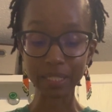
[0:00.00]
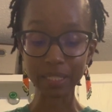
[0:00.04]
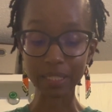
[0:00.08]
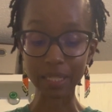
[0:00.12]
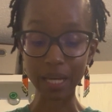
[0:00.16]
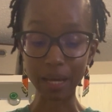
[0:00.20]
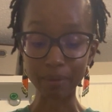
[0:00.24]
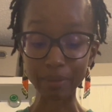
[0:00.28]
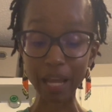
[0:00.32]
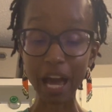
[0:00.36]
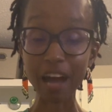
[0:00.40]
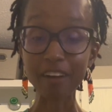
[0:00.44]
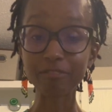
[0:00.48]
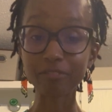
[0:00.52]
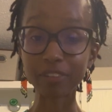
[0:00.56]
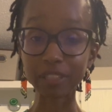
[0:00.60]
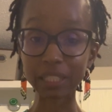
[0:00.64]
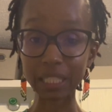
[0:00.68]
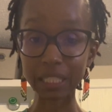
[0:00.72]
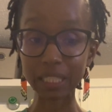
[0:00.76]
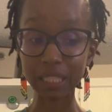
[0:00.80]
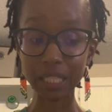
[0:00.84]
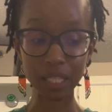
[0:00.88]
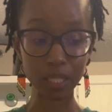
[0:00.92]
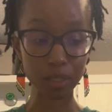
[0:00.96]
not
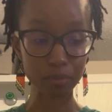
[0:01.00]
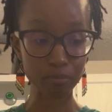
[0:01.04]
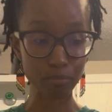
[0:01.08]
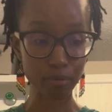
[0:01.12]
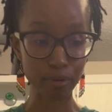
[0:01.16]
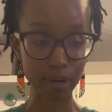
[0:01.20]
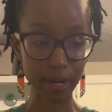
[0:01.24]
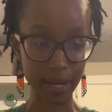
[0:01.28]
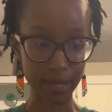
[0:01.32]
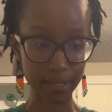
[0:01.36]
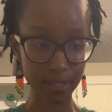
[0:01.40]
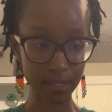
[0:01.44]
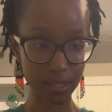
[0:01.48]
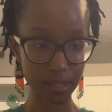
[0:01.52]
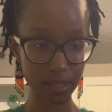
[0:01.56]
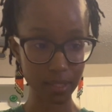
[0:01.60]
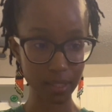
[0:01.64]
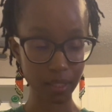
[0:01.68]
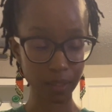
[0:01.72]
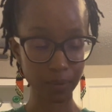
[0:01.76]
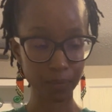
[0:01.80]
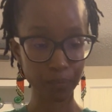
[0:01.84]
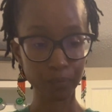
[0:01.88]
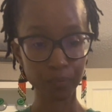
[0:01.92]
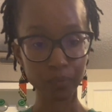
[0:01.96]
fully decompressed.
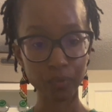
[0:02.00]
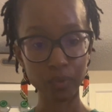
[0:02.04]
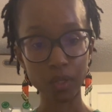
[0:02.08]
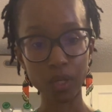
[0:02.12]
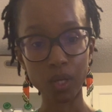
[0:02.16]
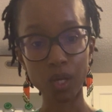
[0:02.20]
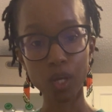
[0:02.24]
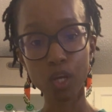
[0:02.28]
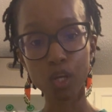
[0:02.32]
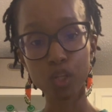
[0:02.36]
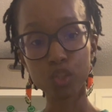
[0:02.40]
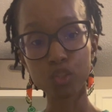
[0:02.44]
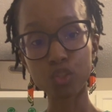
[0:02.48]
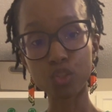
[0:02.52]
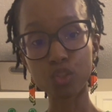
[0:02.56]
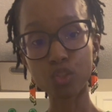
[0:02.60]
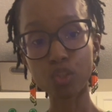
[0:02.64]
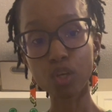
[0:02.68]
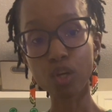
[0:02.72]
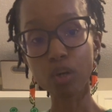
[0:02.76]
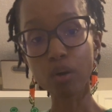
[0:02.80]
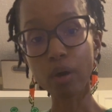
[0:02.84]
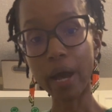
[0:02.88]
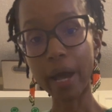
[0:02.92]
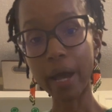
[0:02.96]

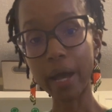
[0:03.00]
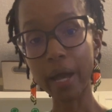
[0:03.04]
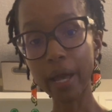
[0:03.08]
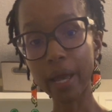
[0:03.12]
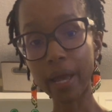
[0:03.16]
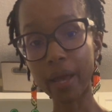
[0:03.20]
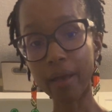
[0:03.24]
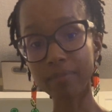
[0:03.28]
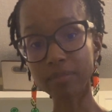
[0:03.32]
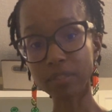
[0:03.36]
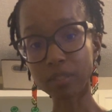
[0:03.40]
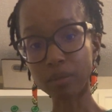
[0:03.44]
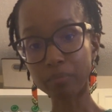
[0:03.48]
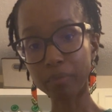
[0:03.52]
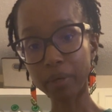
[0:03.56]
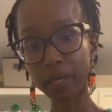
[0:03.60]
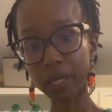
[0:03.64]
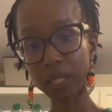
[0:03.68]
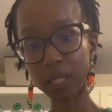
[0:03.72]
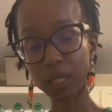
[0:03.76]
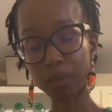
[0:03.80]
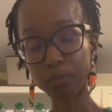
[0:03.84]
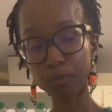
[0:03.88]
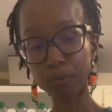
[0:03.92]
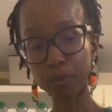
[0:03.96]
So I have some
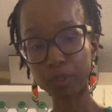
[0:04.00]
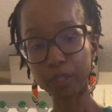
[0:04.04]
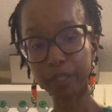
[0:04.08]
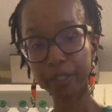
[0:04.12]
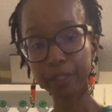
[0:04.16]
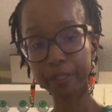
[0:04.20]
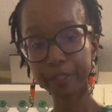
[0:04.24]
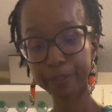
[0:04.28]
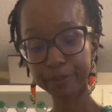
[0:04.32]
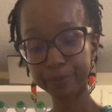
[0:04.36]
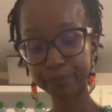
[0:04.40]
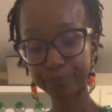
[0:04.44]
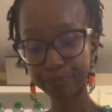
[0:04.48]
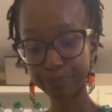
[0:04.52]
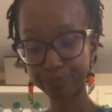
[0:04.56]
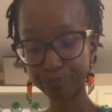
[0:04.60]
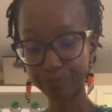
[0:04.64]
pineapple here.